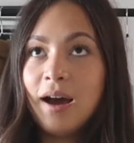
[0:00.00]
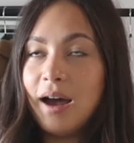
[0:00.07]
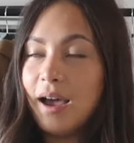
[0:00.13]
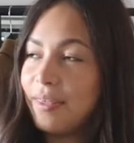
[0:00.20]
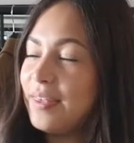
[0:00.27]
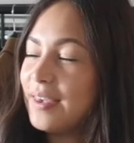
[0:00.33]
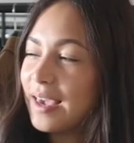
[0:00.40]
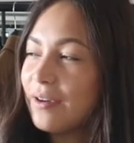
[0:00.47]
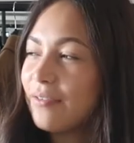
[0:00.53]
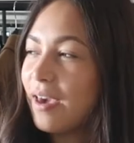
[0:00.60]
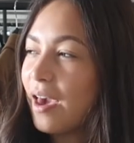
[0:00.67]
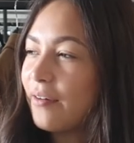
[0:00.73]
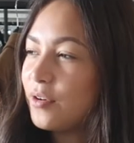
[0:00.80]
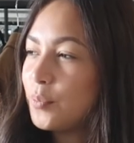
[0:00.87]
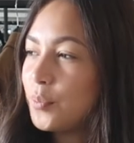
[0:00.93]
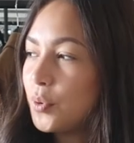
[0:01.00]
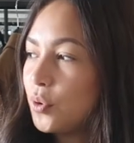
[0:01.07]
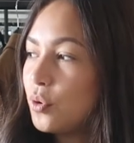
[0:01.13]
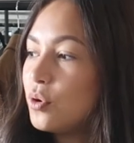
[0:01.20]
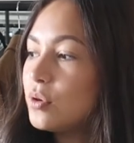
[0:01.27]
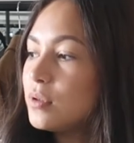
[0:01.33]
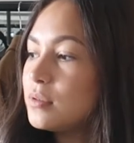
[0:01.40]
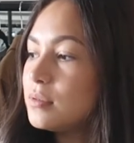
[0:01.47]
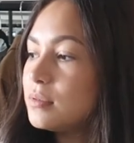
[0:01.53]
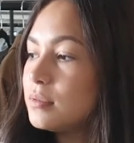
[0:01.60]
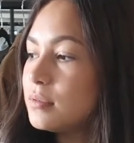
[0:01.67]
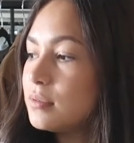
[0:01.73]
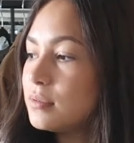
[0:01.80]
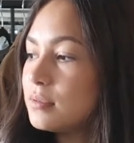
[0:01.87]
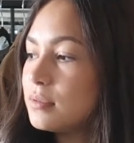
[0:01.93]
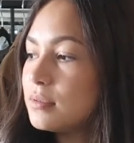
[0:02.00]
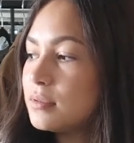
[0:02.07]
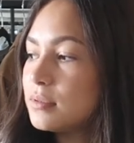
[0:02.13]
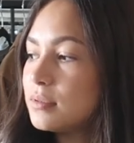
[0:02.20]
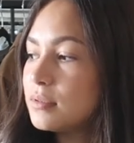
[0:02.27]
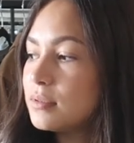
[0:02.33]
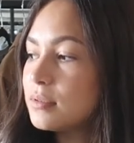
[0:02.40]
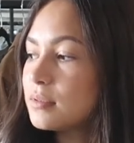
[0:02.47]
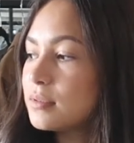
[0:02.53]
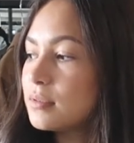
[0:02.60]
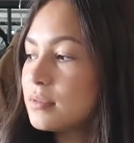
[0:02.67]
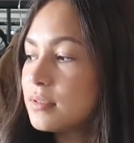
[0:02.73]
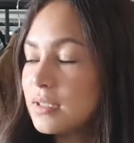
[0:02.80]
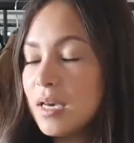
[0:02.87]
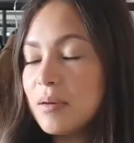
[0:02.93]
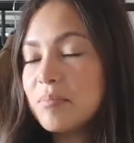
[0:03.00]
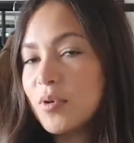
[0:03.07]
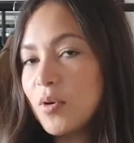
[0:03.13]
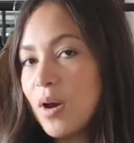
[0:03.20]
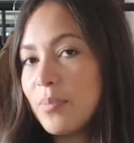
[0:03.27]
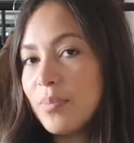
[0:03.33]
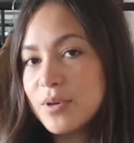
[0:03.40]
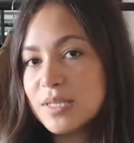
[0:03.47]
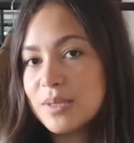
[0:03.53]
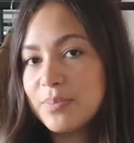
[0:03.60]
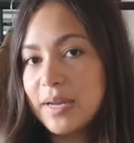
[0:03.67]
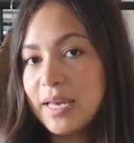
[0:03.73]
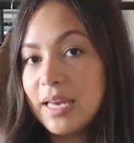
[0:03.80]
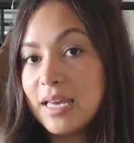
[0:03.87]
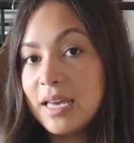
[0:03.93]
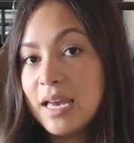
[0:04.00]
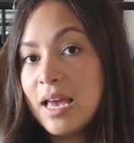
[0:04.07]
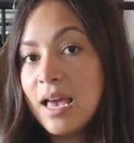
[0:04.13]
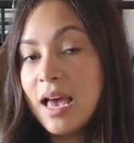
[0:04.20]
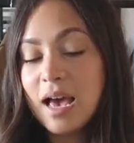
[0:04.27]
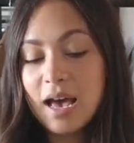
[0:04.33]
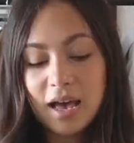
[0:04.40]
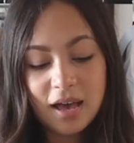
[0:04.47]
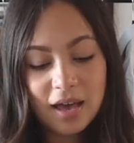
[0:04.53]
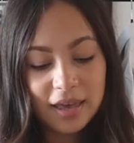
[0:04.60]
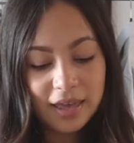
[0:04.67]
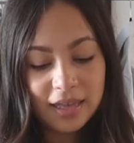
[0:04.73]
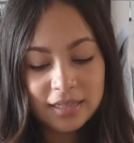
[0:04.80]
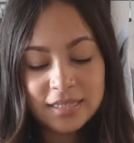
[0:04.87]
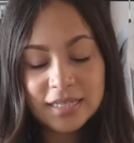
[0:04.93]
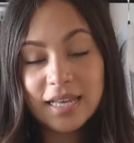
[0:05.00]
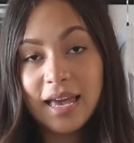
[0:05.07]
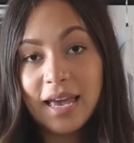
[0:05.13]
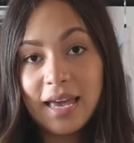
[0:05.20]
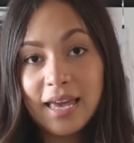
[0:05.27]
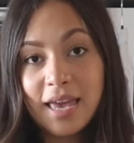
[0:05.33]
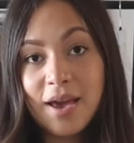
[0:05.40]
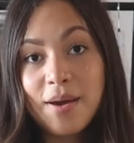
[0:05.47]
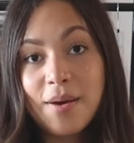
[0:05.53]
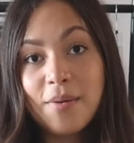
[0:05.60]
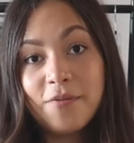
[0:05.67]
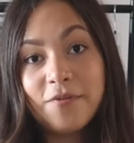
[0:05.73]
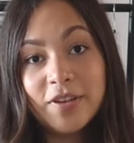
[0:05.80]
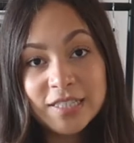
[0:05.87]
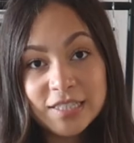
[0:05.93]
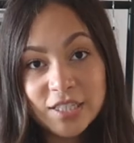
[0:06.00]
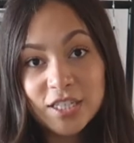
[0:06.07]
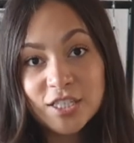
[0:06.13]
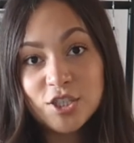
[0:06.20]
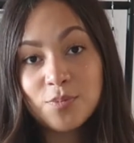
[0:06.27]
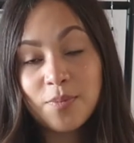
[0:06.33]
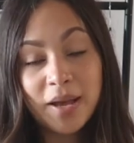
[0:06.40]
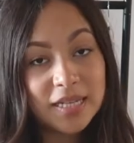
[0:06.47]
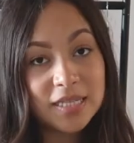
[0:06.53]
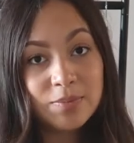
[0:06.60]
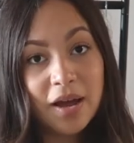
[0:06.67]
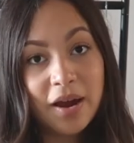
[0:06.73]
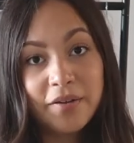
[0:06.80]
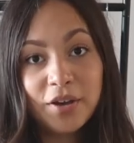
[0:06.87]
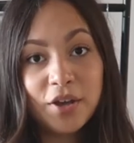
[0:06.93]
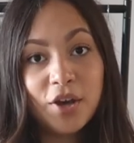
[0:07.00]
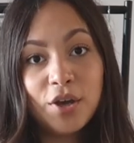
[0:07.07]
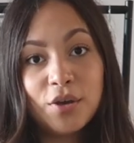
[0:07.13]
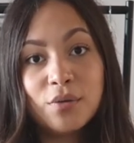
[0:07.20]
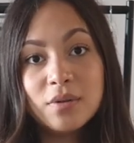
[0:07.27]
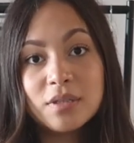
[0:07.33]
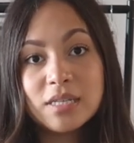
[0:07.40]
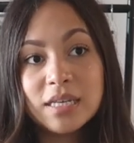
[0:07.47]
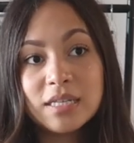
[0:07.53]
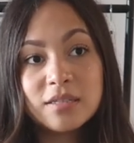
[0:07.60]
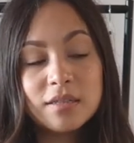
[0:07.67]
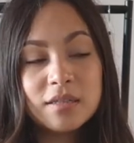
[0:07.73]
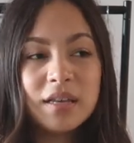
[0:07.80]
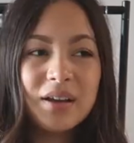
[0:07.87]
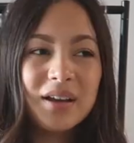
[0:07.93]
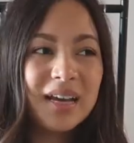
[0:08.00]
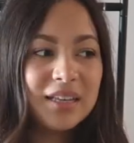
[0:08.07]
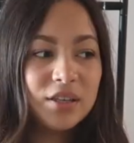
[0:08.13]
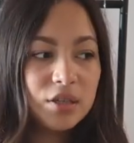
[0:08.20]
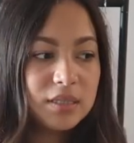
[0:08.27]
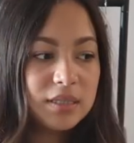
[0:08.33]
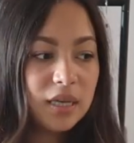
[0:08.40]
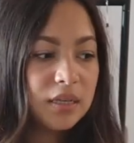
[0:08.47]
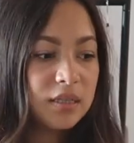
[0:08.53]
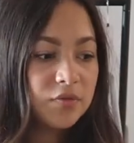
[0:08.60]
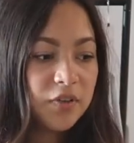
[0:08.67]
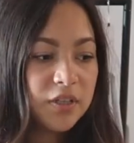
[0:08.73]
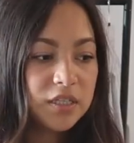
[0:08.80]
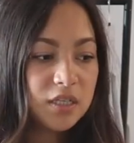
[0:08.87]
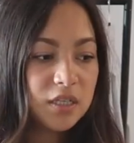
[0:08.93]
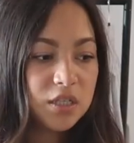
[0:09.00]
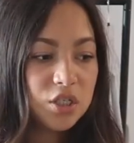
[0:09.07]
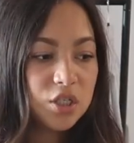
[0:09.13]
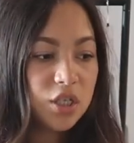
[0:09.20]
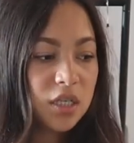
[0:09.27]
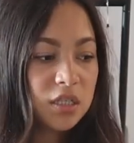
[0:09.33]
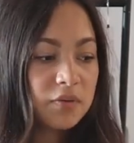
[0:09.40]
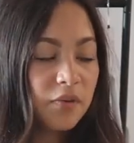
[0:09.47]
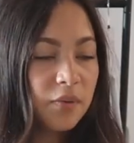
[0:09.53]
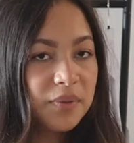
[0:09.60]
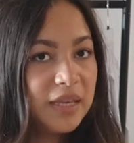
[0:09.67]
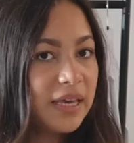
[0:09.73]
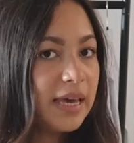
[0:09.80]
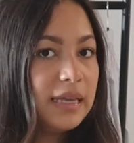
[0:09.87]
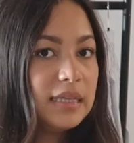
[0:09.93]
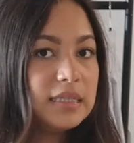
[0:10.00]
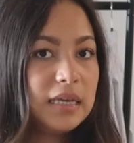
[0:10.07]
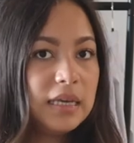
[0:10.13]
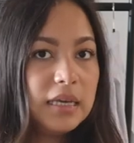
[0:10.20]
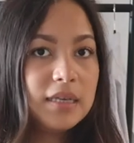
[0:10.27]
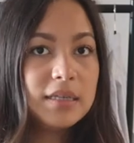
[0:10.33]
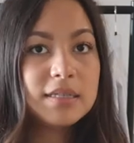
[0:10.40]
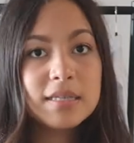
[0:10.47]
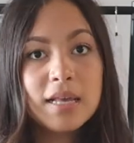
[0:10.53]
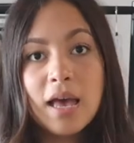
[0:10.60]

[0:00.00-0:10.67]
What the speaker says: I think I've ever bought. Yeah, quite possibly. It's a vintage Max Mara coat. Can you say it's vintage? It's from the 80s.